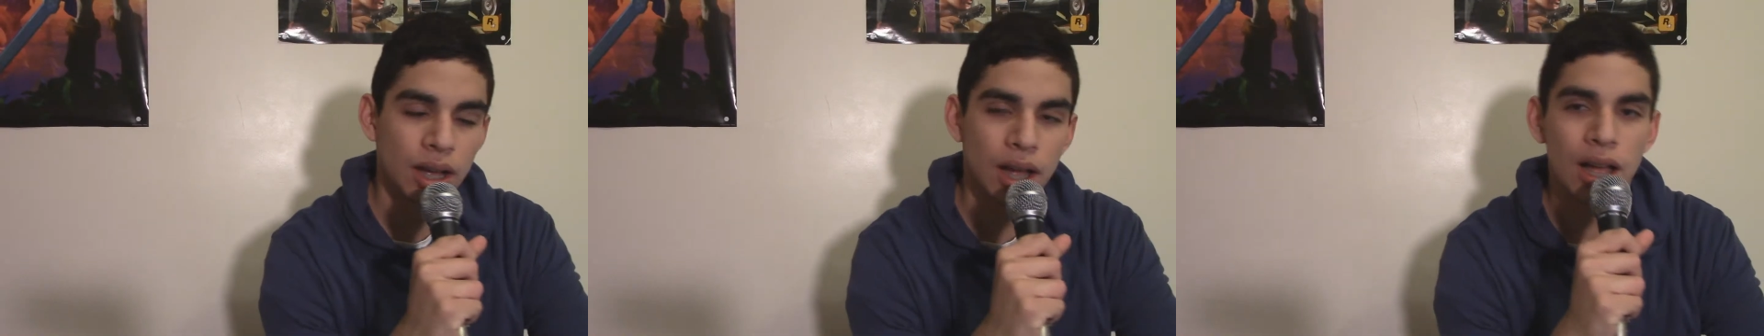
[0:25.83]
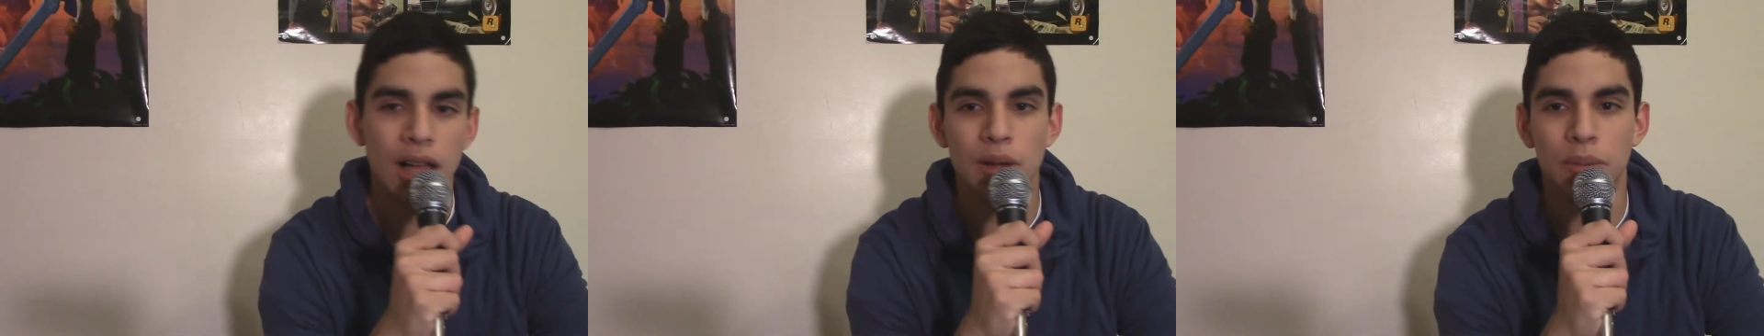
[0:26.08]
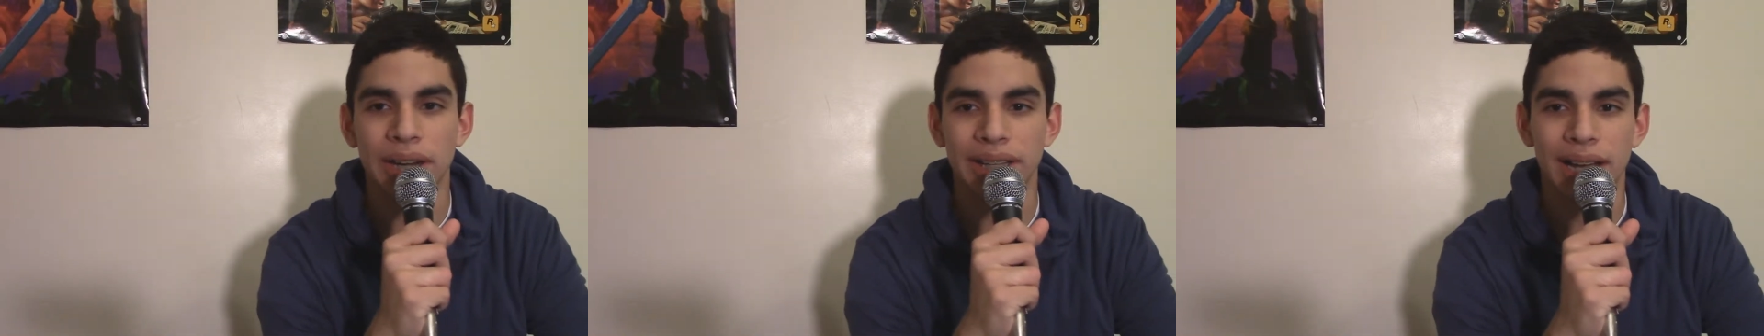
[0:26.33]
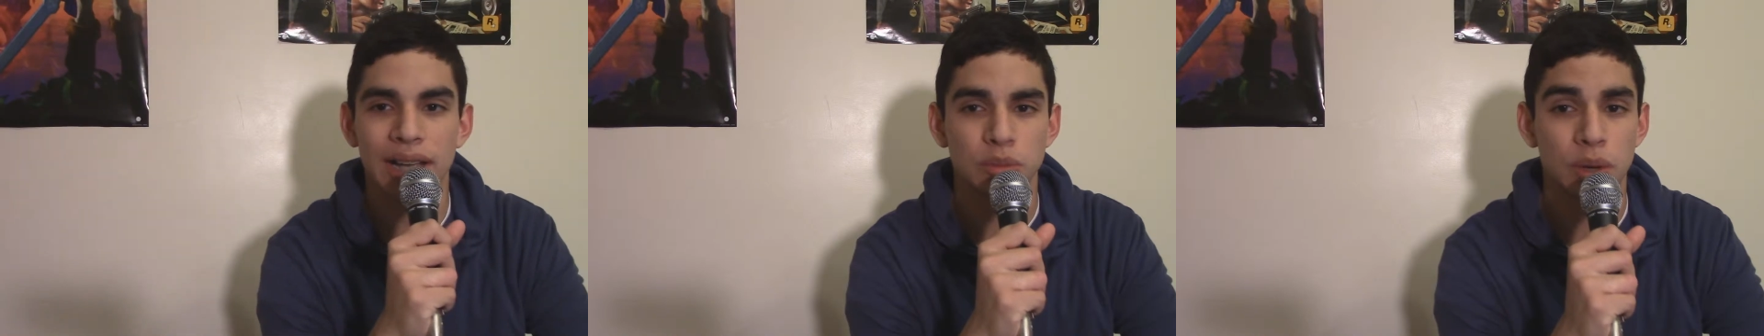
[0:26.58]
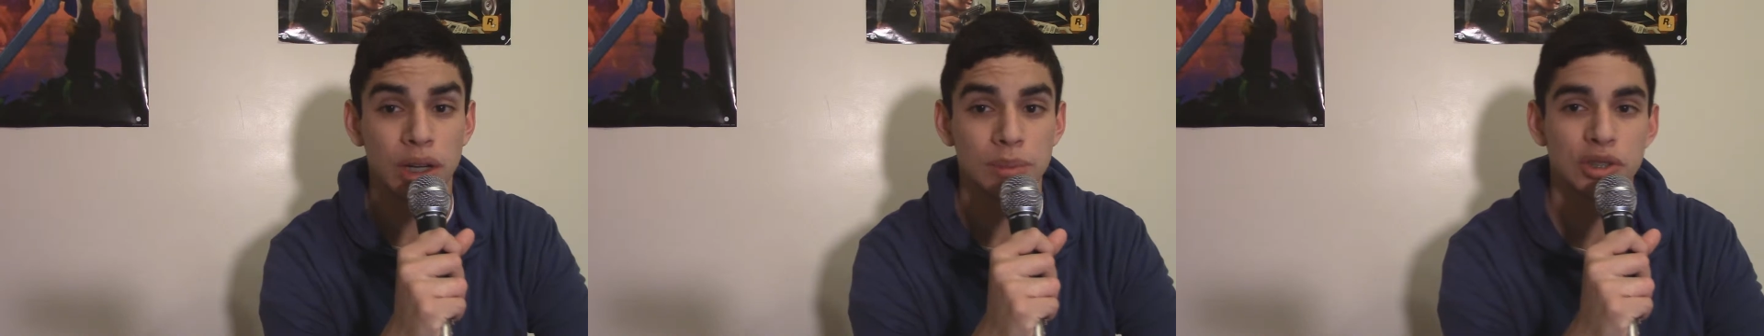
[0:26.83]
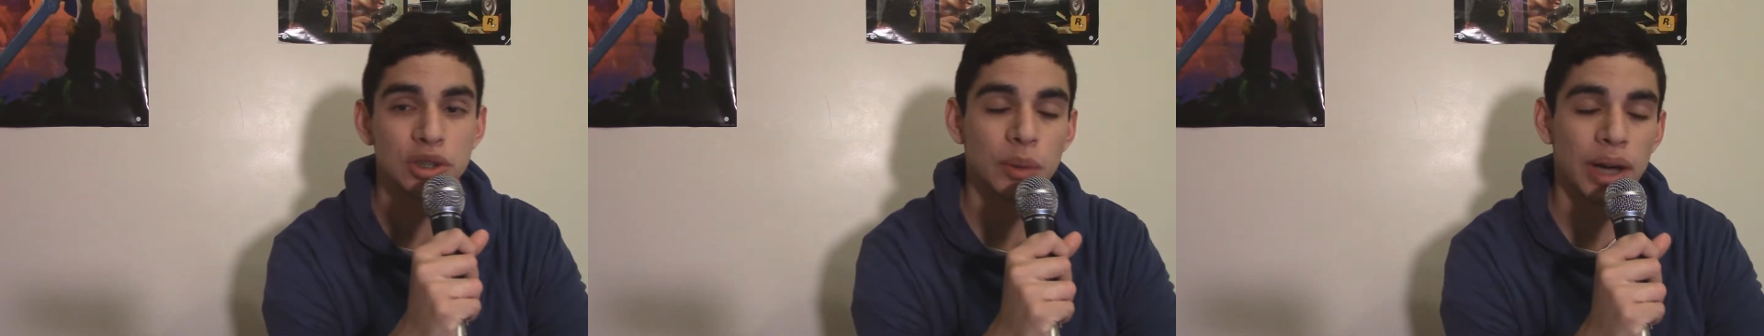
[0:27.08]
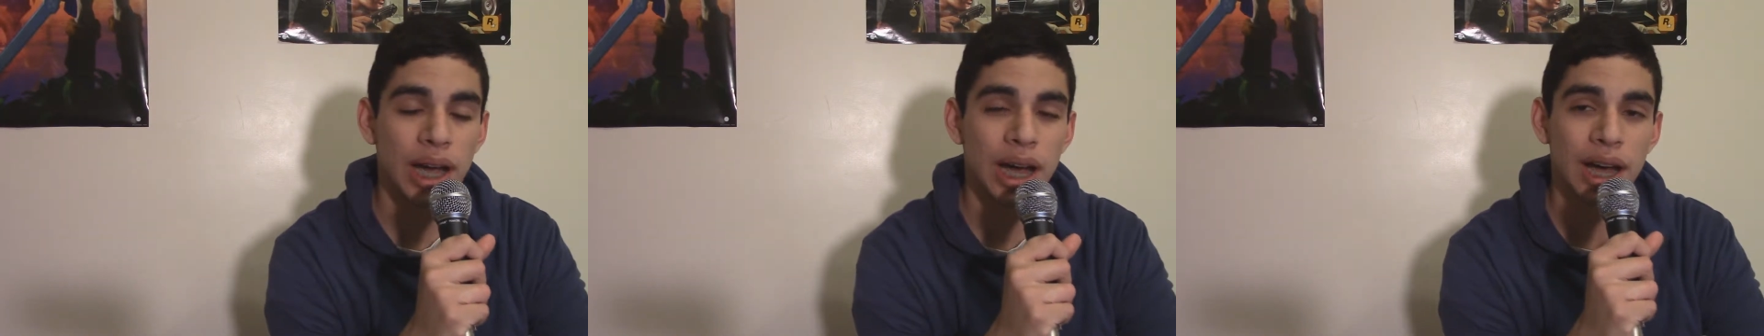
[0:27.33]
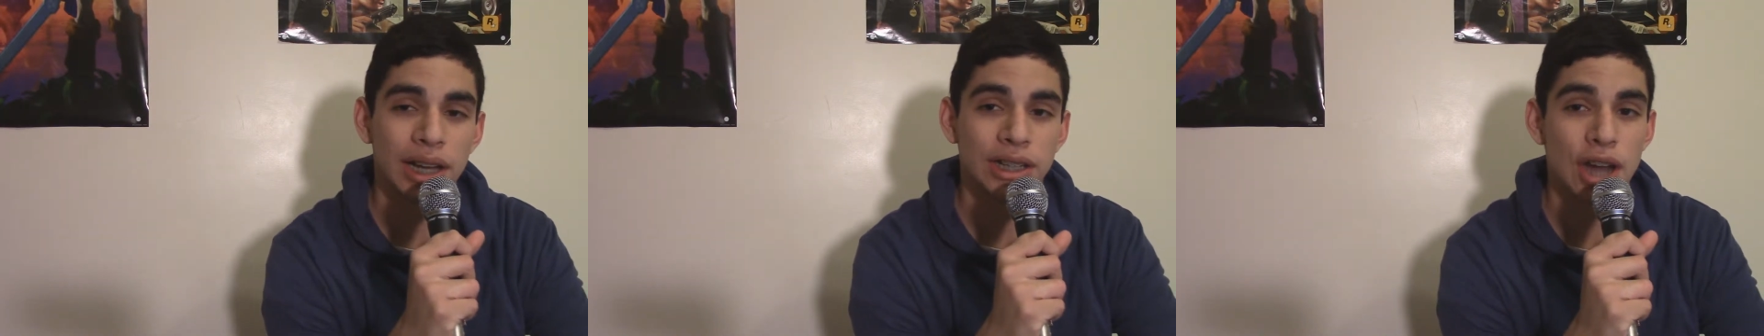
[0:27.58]
All right, guys, welcome to
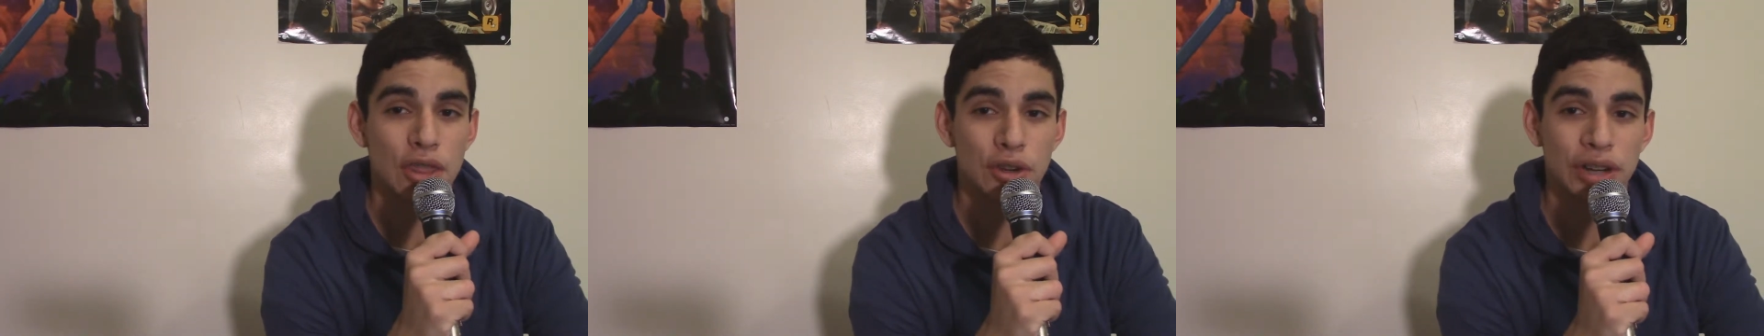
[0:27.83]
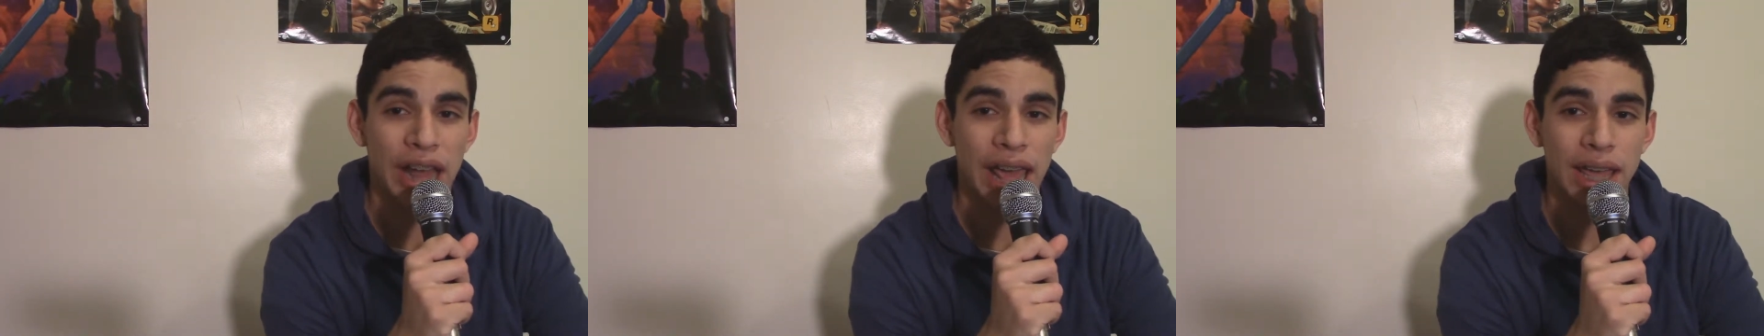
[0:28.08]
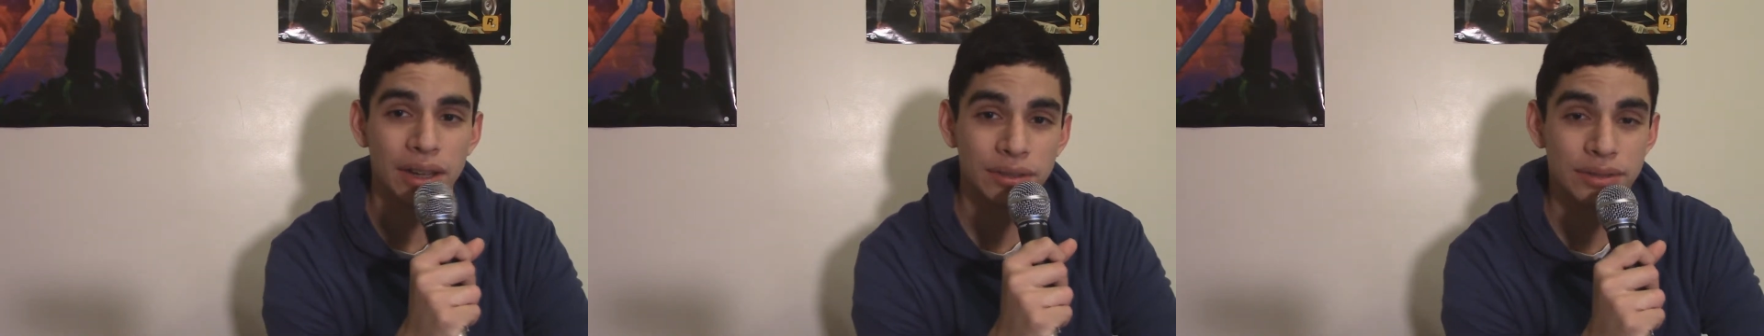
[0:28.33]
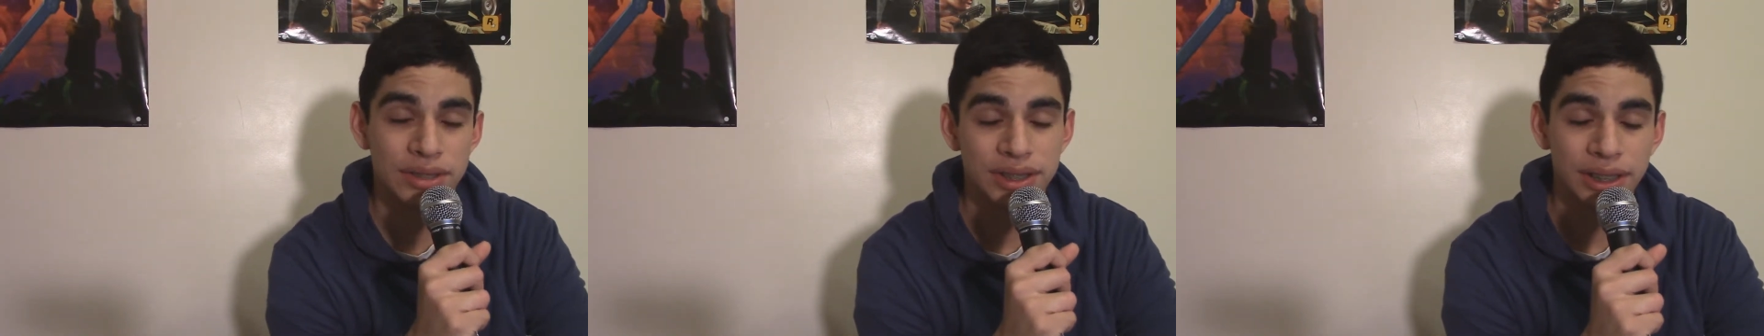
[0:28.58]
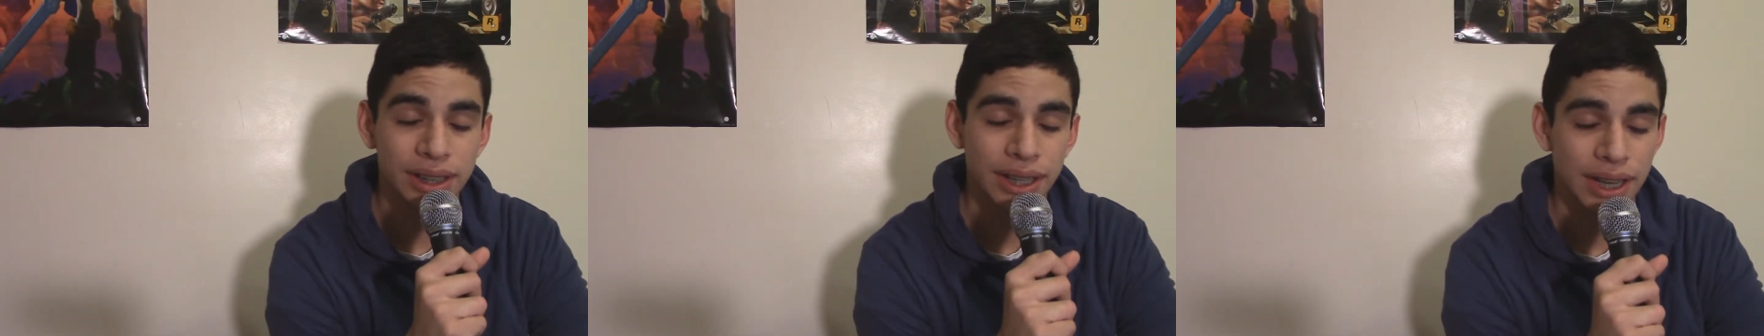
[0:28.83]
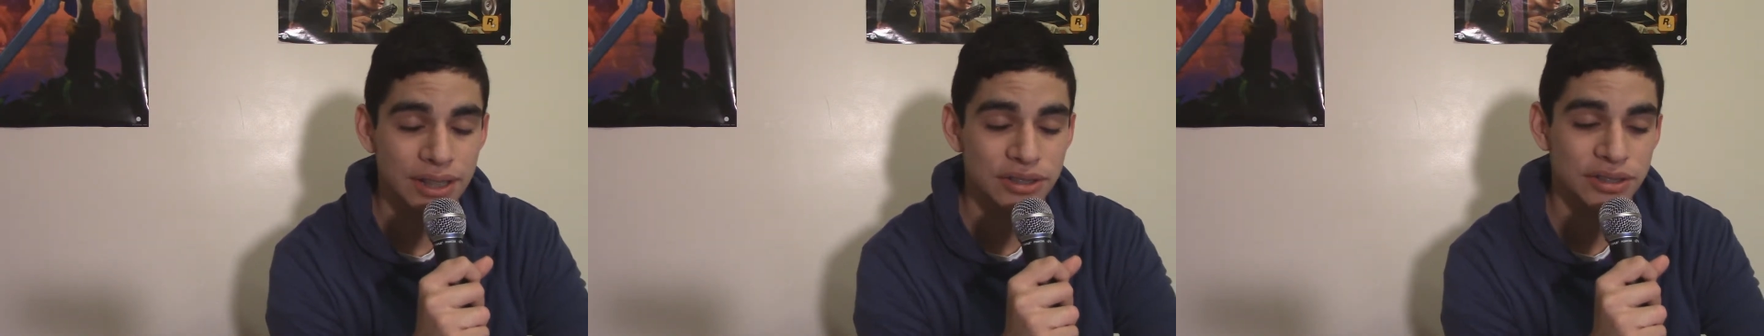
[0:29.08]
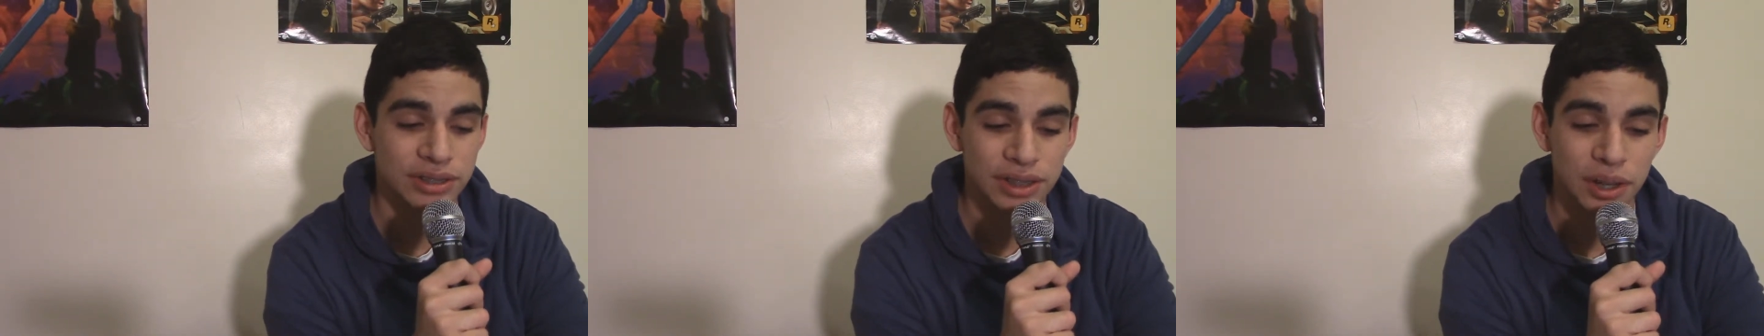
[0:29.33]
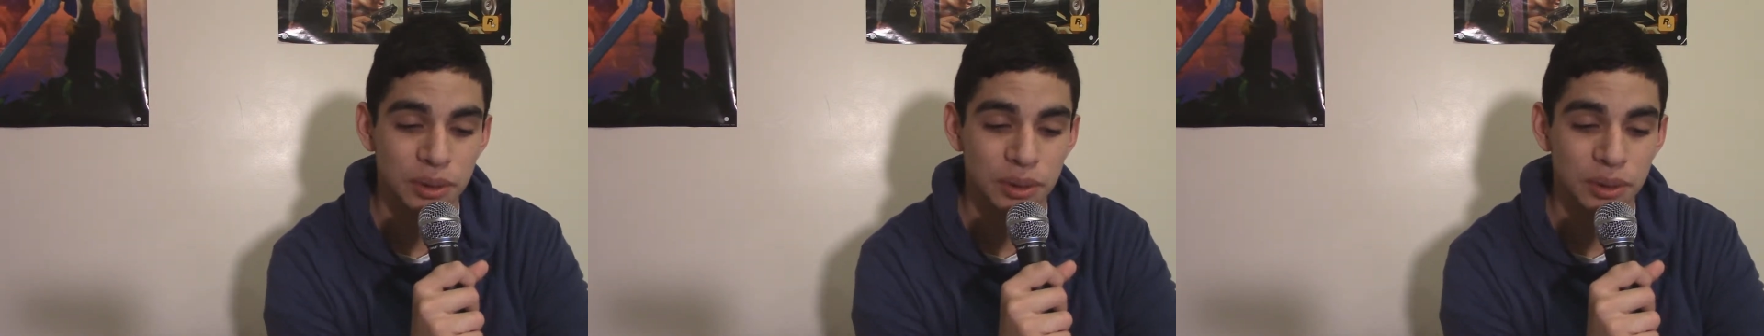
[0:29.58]
another day of CES